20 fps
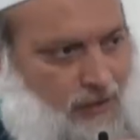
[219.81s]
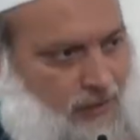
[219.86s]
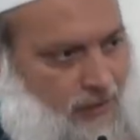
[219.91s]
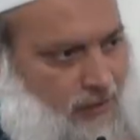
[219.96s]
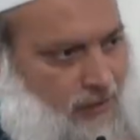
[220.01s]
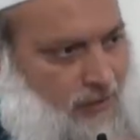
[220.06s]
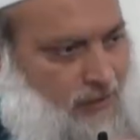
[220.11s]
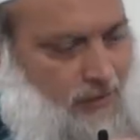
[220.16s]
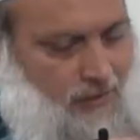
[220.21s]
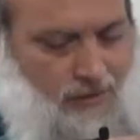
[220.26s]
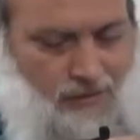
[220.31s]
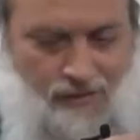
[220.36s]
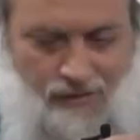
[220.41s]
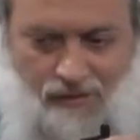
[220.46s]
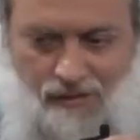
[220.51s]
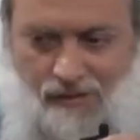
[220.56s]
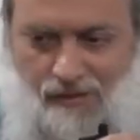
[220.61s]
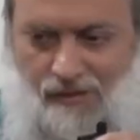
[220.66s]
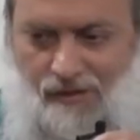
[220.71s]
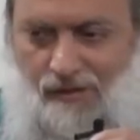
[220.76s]

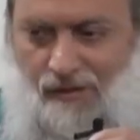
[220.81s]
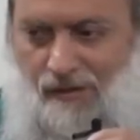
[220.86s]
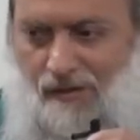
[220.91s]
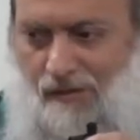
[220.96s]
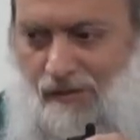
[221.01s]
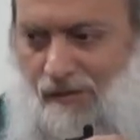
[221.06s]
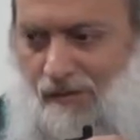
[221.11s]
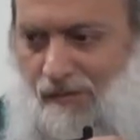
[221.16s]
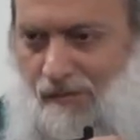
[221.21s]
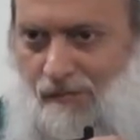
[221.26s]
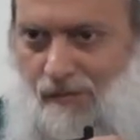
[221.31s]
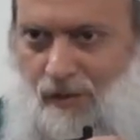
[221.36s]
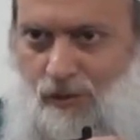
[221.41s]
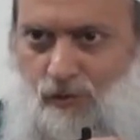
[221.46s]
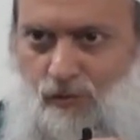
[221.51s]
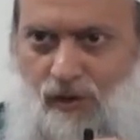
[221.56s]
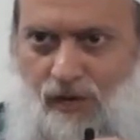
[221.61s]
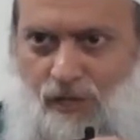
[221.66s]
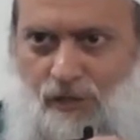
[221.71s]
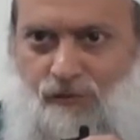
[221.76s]

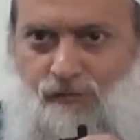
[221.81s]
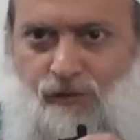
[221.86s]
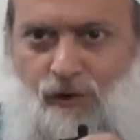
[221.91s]
Because what is